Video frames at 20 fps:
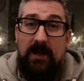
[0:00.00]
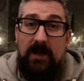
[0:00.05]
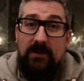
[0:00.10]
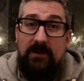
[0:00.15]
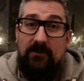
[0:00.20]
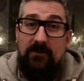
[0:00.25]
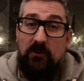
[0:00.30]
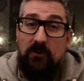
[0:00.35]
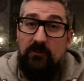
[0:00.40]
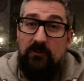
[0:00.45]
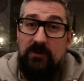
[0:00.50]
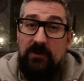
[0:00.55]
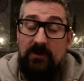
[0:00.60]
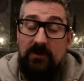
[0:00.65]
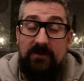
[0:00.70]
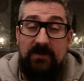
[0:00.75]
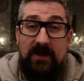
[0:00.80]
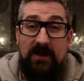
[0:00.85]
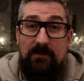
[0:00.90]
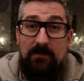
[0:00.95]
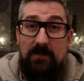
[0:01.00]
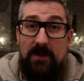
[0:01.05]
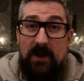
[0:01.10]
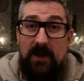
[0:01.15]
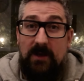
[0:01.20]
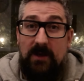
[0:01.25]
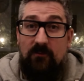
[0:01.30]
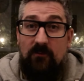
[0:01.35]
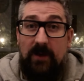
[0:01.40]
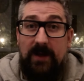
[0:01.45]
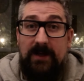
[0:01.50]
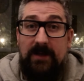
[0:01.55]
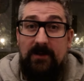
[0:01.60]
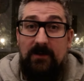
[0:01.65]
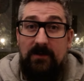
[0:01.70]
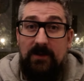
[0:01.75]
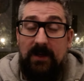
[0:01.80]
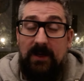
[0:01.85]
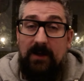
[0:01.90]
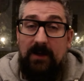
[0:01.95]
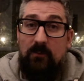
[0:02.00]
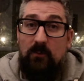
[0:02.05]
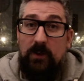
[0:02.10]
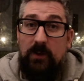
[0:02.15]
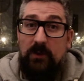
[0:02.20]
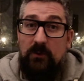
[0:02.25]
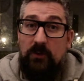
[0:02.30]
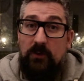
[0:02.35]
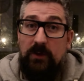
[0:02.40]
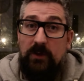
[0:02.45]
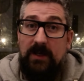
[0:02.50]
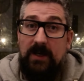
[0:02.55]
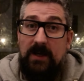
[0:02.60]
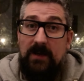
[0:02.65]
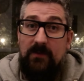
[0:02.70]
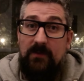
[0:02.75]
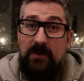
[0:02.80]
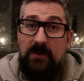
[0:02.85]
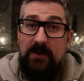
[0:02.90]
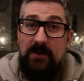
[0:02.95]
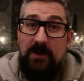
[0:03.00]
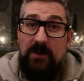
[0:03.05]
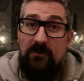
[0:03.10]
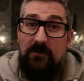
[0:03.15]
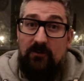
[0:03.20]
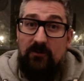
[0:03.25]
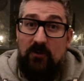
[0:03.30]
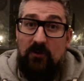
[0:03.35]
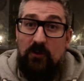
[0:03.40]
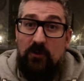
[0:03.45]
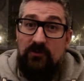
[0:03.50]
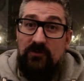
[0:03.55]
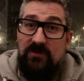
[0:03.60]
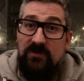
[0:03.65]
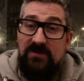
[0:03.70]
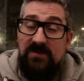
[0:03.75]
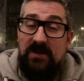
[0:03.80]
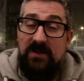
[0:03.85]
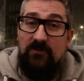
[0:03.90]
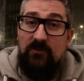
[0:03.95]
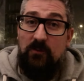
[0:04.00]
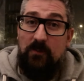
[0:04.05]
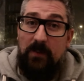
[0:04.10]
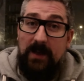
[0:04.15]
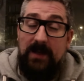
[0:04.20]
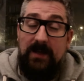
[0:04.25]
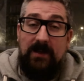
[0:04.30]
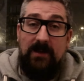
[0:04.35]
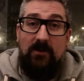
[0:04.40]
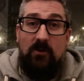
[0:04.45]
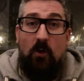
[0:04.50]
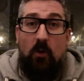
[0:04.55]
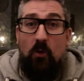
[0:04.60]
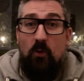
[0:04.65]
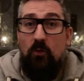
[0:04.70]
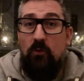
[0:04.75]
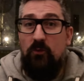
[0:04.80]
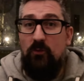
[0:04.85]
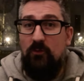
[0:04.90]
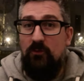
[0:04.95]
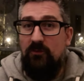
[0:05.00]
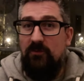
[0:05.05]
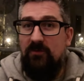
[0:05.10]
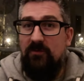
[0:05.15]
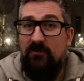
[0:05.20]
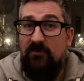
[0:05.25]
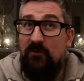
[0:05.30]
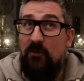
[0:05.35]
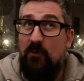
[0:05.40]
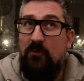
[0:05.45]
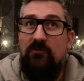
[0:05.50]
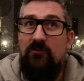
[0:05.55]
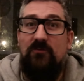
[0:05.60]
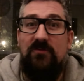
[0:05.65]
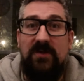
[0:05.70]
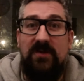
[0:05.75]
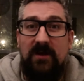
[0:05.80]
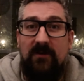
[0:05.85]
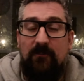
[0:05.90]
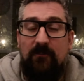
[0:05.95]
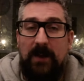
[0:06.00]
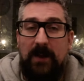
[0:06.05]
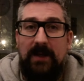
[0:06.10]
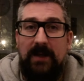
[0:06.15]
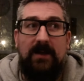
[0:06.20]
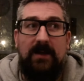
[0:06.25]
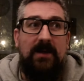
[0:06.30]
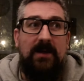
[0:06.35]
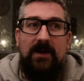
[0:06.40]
Dr. Tim Rideout, and we're looking at the Scottish Central Bank and all those Scottish Reserve Bank